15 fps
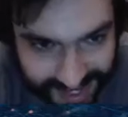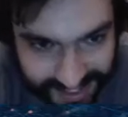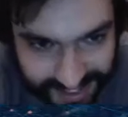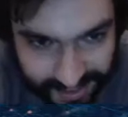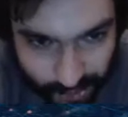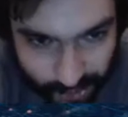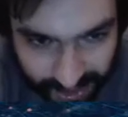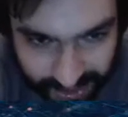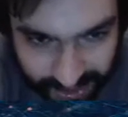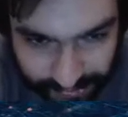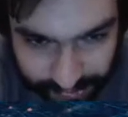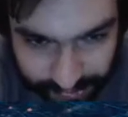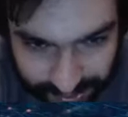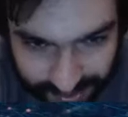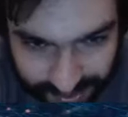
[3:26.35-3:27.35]
So I
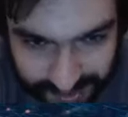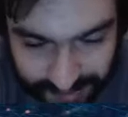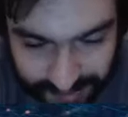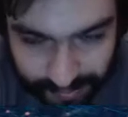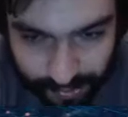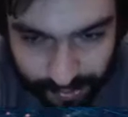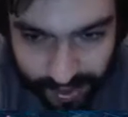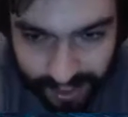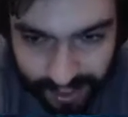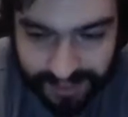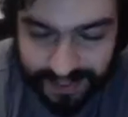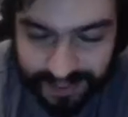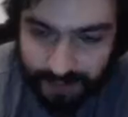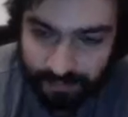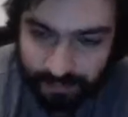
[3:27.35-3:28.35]
give this
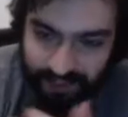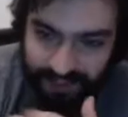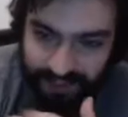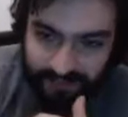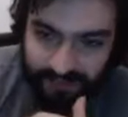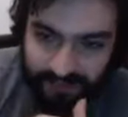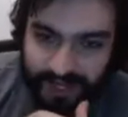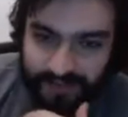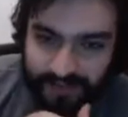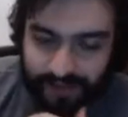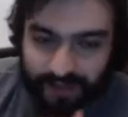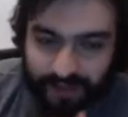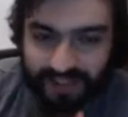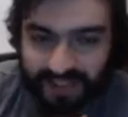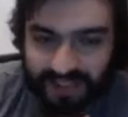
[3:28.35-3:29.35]
example, it's a very
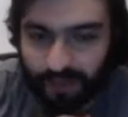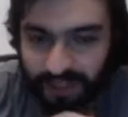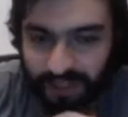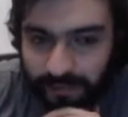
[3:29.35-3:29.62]
famous one.